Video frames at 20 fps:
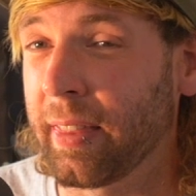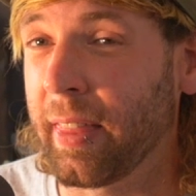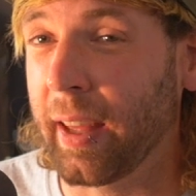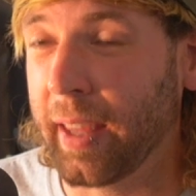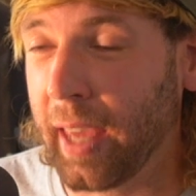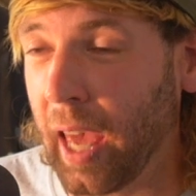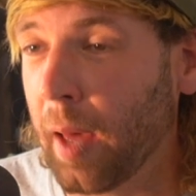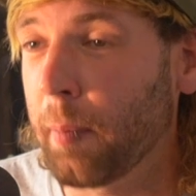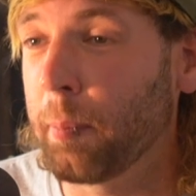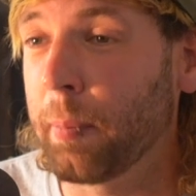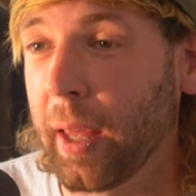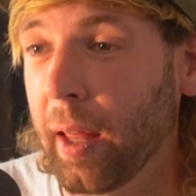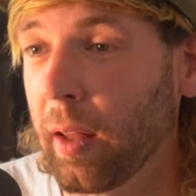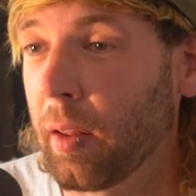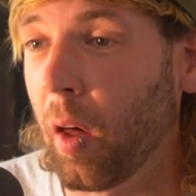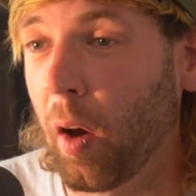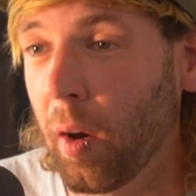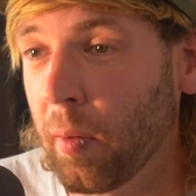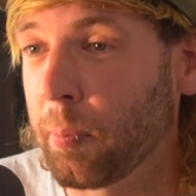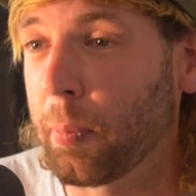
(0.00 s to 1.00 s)
can be a
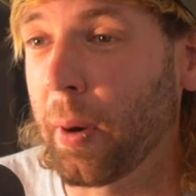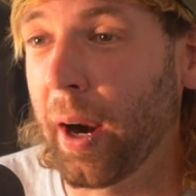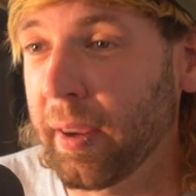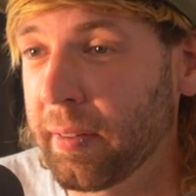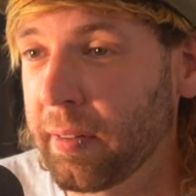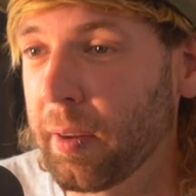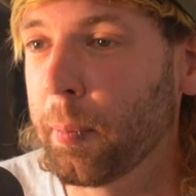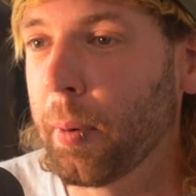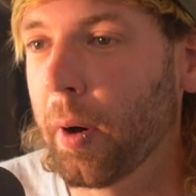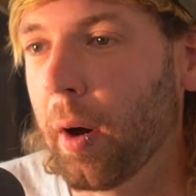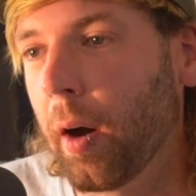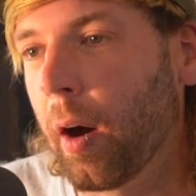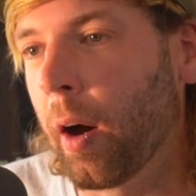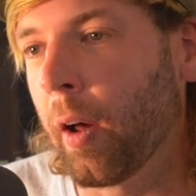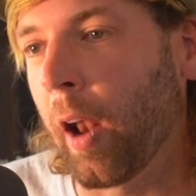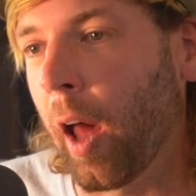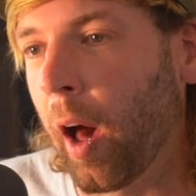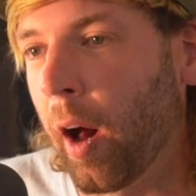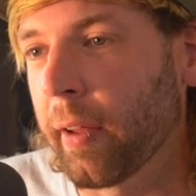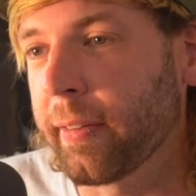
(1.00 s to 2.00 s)
lot of pressure put
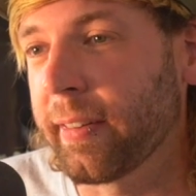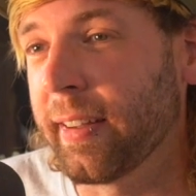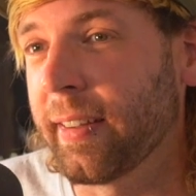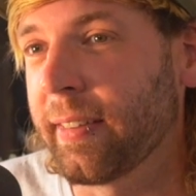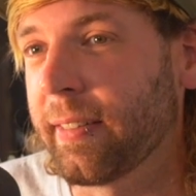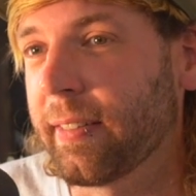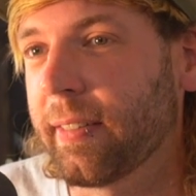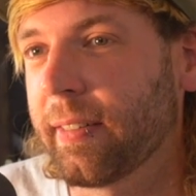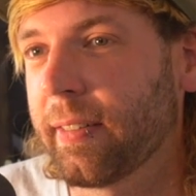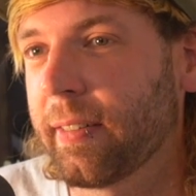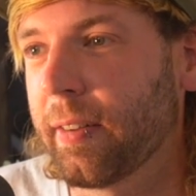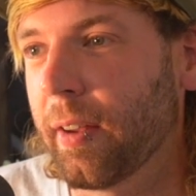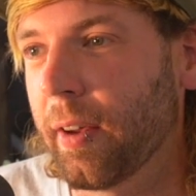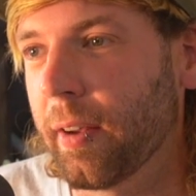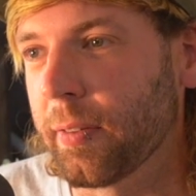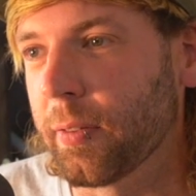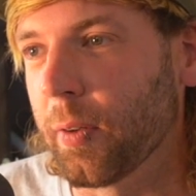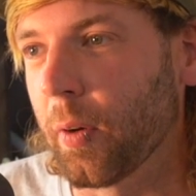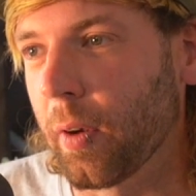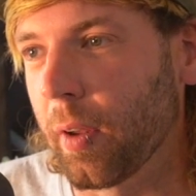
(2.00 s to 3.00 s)
on artists to
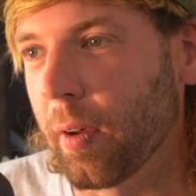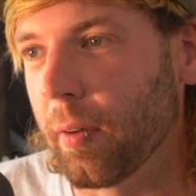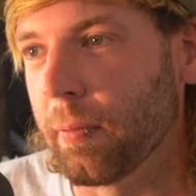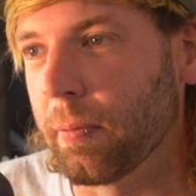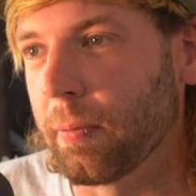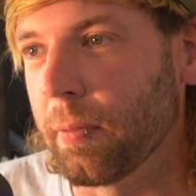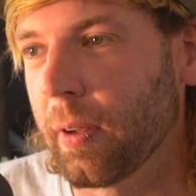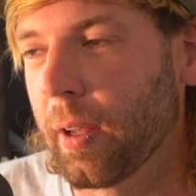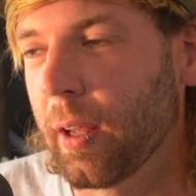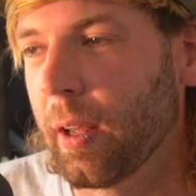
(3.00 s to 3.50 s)
sort of